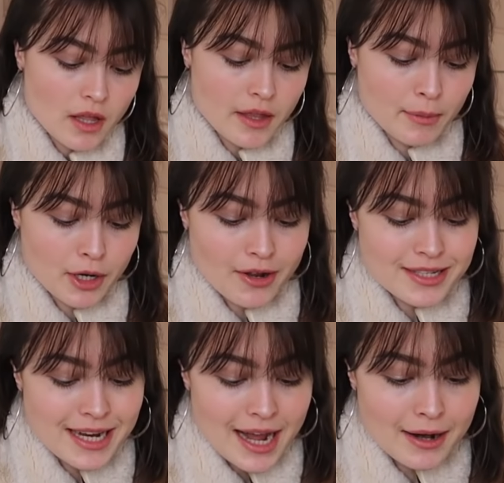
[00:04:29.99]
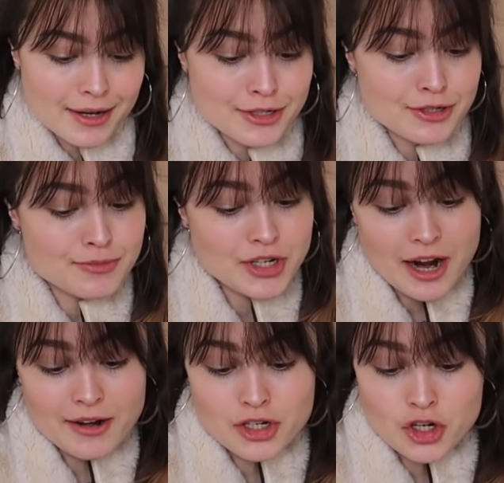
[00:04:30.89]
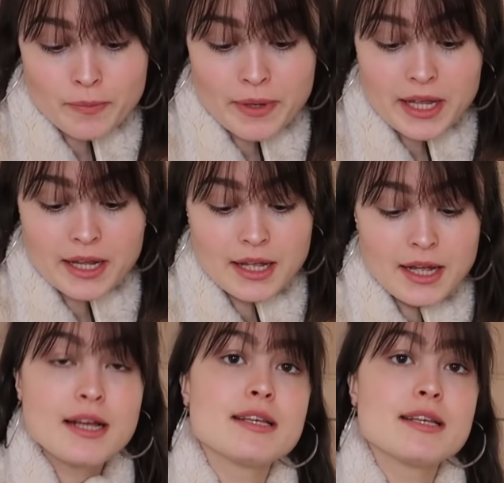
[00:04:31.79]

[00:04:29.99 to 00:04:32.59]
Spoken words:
And then I'm gonna go into town, gonna do some charity shopping